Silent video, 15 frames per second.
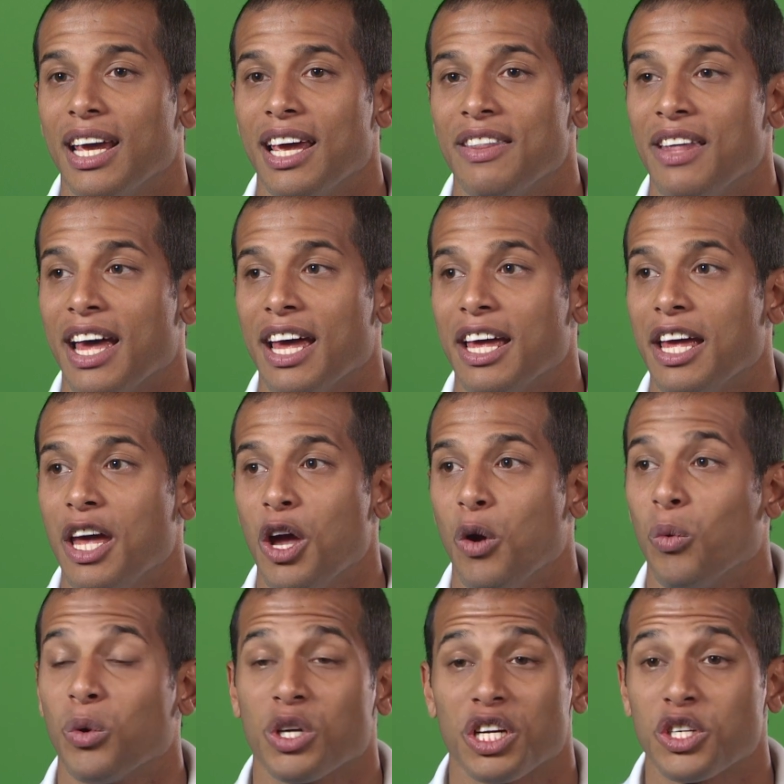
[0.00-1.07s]
and that
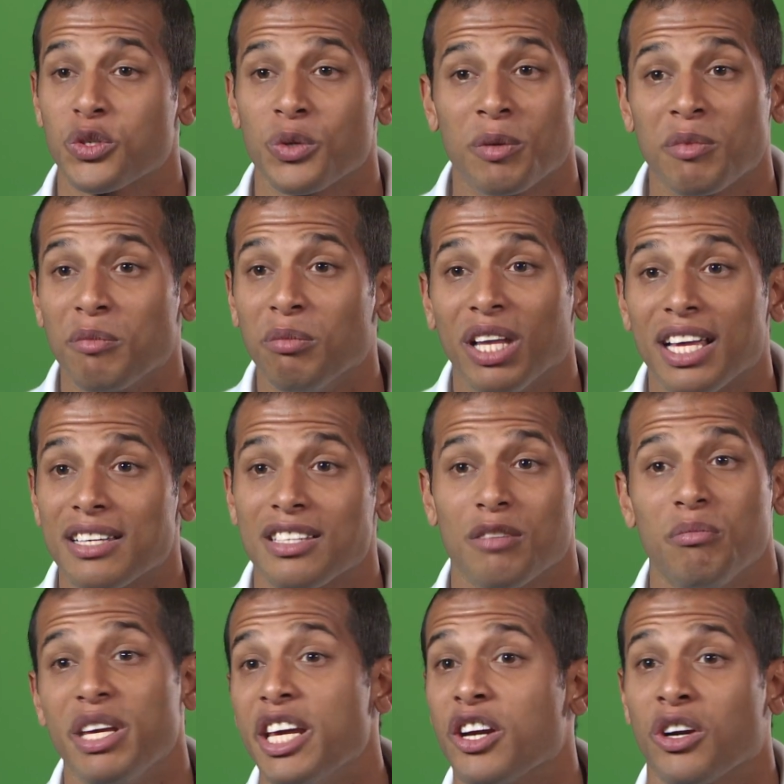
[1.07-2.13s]
we're extremely blessed to
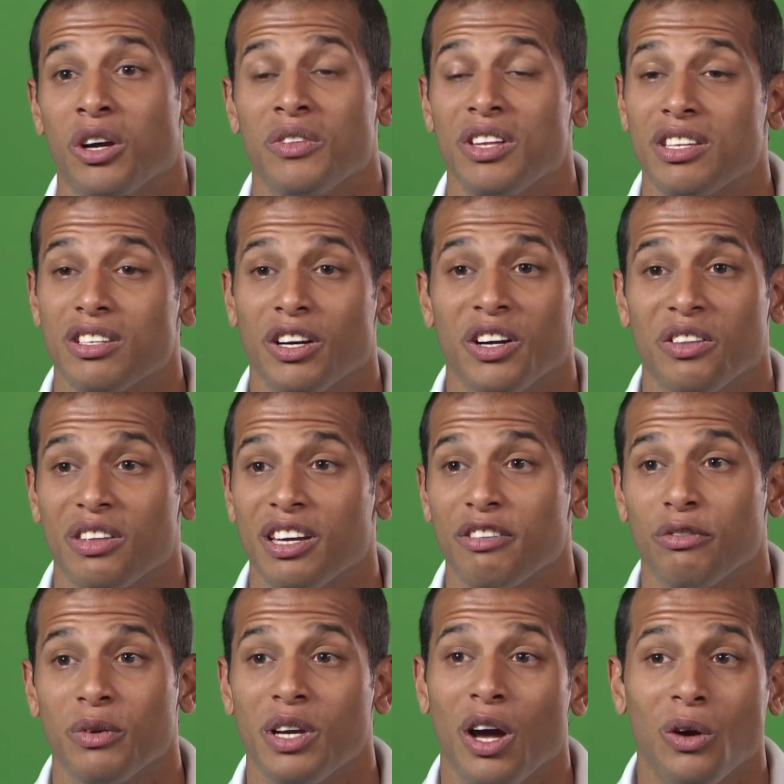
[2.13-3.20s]
be here on this earth and
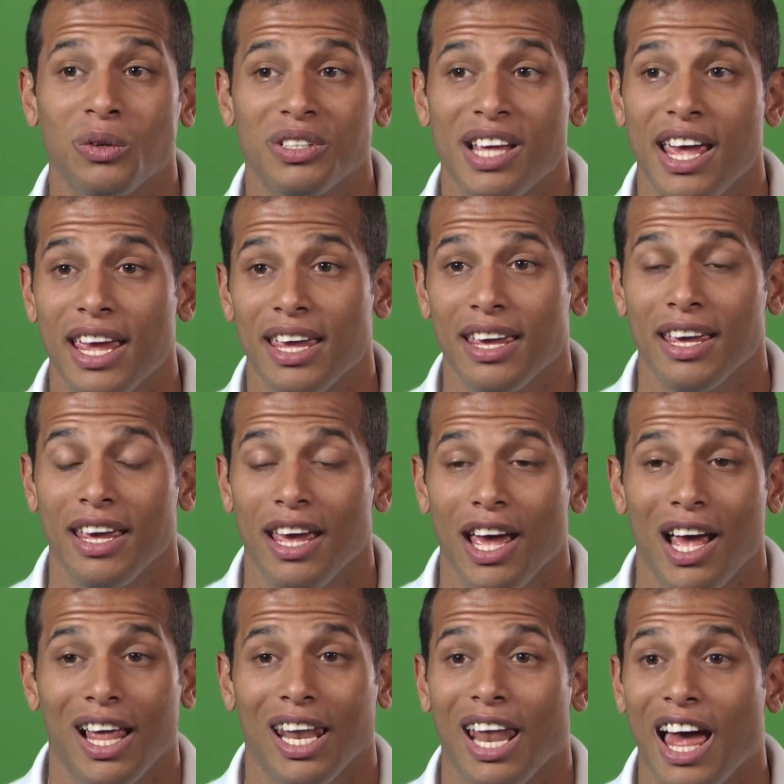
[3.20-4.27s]
if we don't take
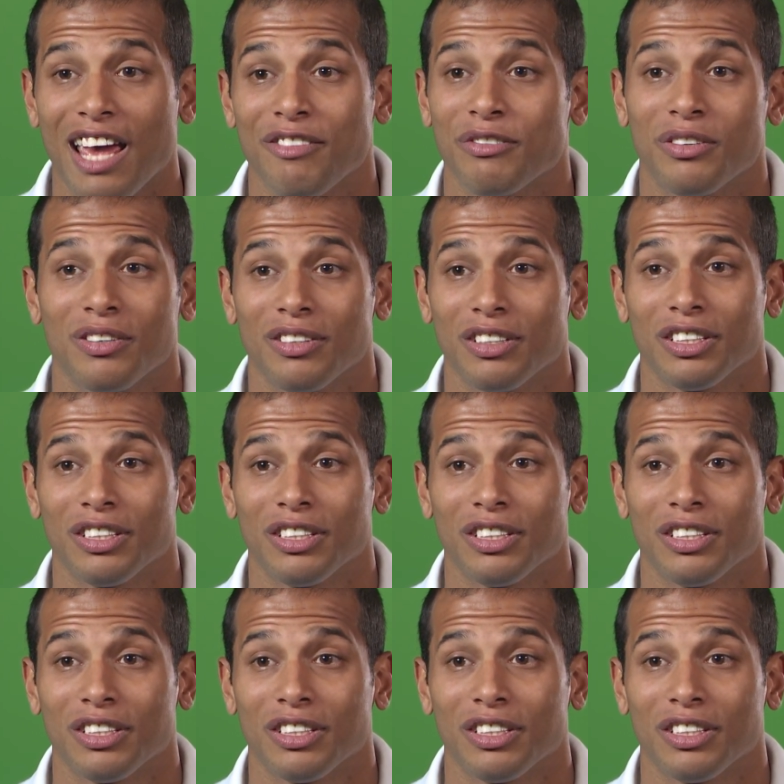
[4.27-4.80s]
life